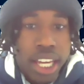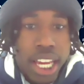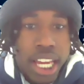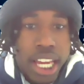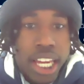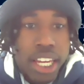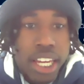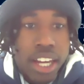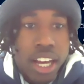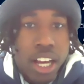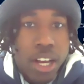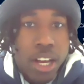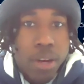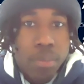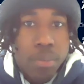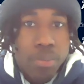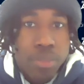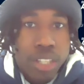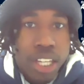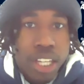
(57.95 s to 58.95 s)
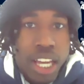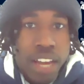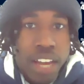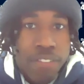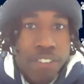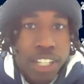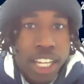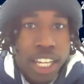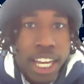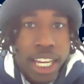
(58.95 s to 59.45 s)
And I
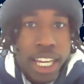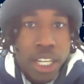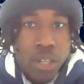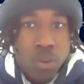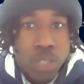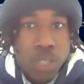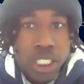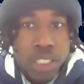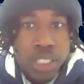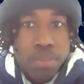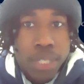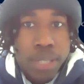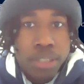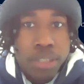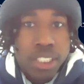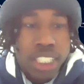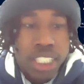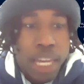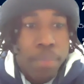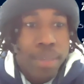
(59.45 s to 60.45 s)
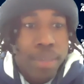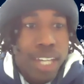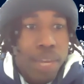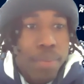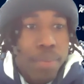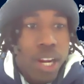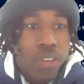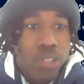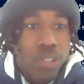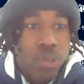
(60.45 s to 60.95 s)
feel like we've just been stepping
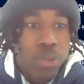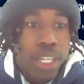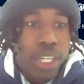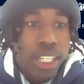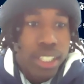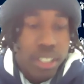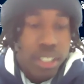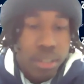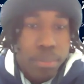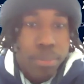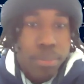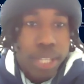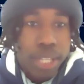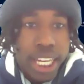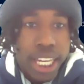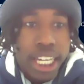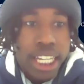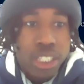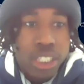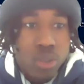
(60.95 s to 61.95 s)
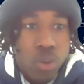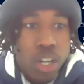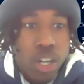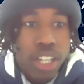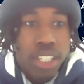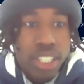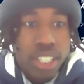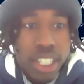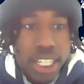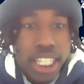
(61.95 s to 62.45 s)
up every week, playing as
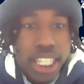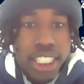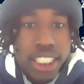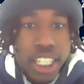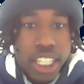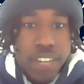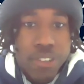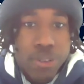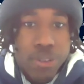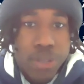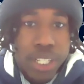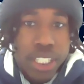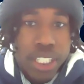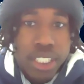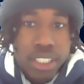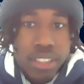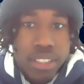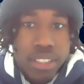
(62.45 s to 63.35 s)
one each and every week.